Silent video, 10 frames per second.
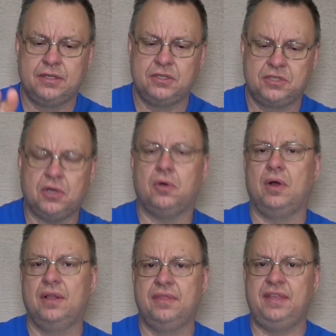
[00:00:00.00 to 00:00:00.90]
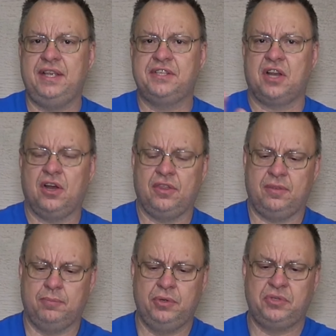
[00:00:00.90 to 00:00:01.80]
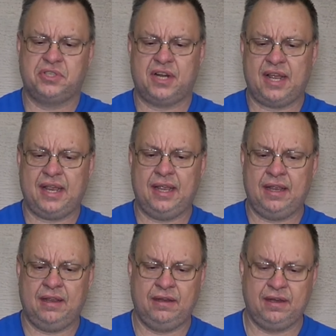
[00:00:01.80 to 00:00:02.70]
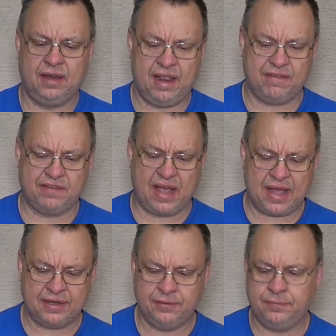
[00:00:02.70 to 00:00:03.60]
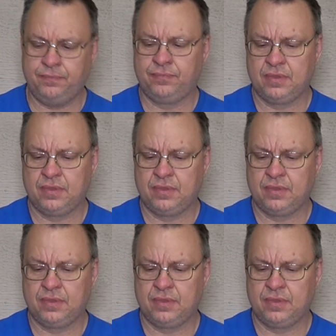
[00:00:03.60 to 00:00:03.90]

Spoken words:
So these are the boots that I have gotten.